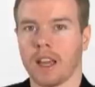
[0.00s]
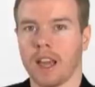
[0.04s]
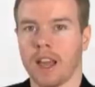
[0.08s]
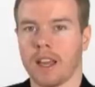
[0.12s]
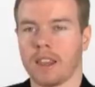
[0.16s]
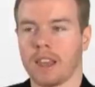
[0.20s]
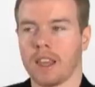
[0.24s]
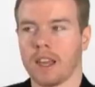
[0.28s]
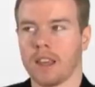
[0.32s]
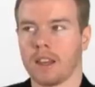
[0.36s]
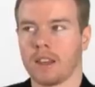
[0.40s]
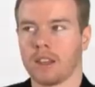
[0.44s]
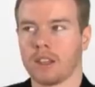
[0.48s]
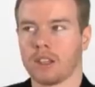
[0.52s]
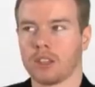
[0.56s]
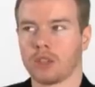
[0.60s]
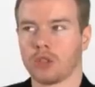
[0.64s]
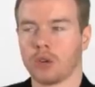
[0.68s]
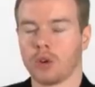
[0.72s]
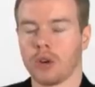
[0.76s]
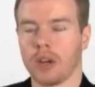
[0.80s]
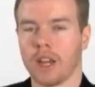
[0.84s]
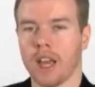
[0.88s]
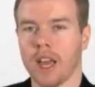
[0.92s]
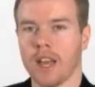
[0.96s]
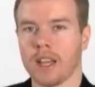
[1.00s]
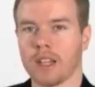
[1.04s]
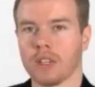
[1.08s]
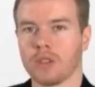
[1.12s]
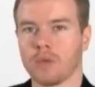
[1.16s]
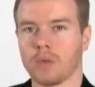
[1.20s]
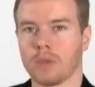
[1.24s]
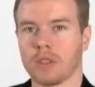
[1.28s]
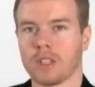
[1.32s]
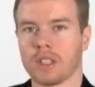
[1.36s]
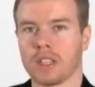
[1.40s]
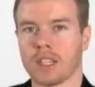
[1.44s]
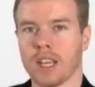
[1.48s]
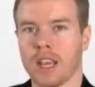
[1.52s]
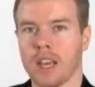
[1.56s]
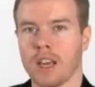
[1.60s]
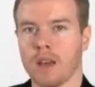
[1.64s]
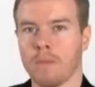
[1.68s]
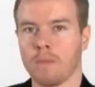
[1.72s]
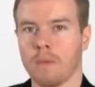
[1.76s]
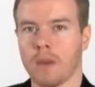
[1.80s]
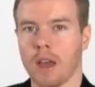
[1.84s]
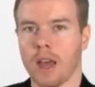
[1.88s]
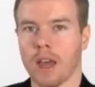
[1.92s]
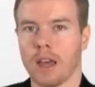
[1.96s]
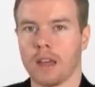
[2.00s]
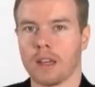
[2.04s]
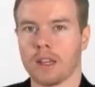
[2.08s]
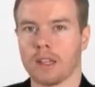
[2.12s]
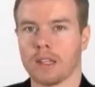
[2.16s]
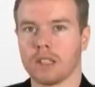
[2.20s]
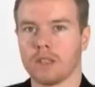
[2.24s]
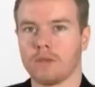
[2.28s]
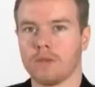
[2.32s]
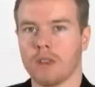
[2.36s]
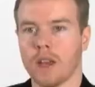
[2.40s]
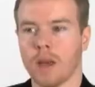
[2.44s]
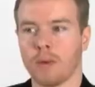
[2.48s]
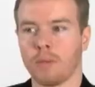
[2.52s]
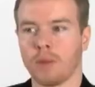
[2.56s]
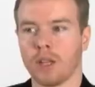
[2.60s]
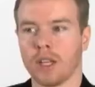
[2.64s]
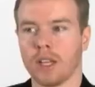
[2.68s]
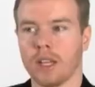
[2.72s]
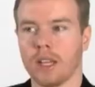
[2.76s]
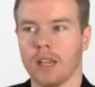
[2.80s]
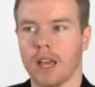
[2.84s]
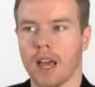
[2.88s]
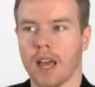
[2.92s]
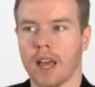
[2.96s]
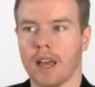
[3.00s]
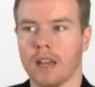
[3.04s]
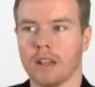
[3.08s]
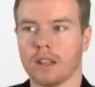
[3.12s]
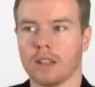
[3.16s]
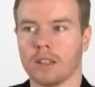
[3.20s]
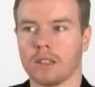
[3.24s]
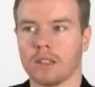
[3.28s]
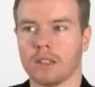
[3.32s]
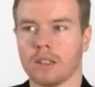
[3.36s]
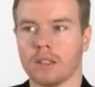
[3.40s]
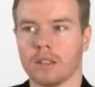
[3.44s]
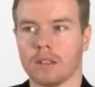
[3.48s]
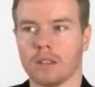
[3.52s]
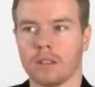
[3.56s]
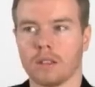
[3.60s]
And then the story ends with Sam and his family, and